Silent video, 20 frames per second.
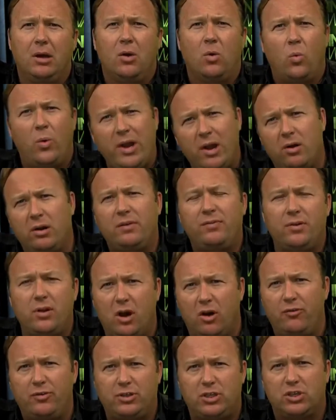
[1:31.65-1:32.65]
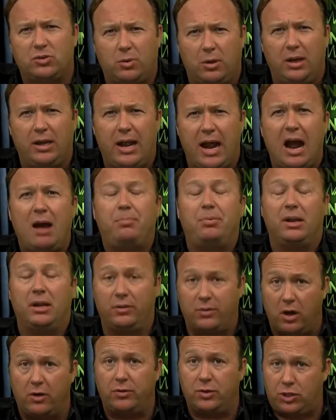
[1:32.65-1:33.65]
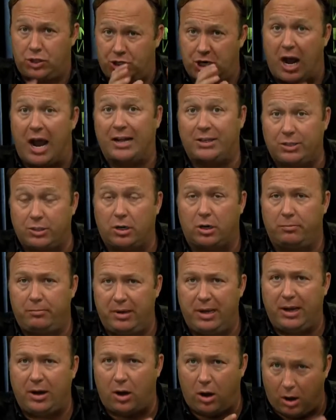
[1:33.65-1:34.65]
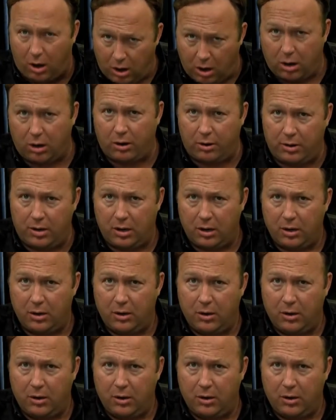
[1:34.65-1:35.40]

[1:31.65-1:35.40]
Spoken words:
We don't even know if this is really happening, though the shots are being heard